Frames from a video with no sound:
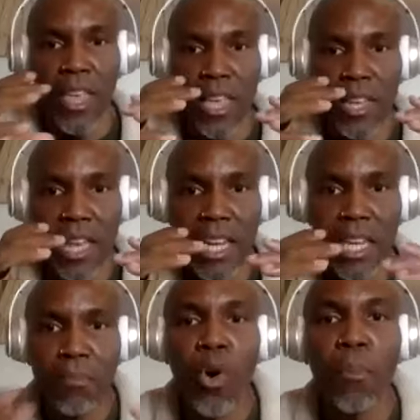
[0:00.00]
then
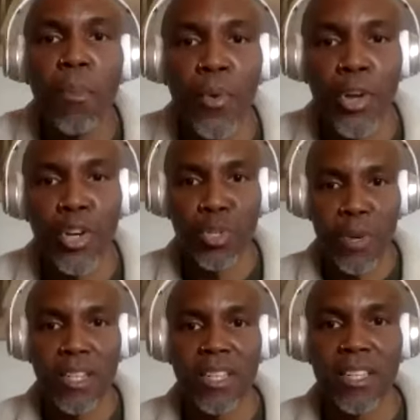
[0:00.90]
any moment where you're
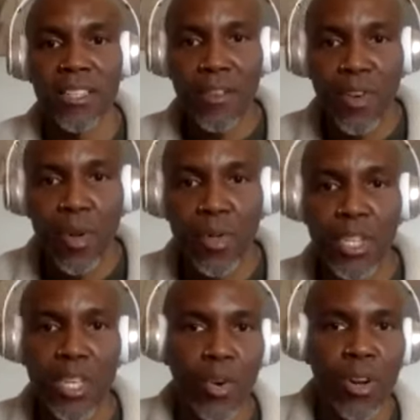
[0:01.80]
experiencing a
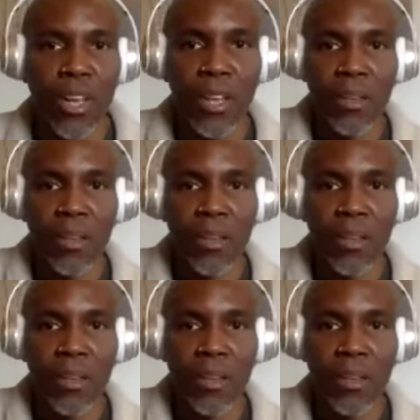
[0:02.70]
difficulty or,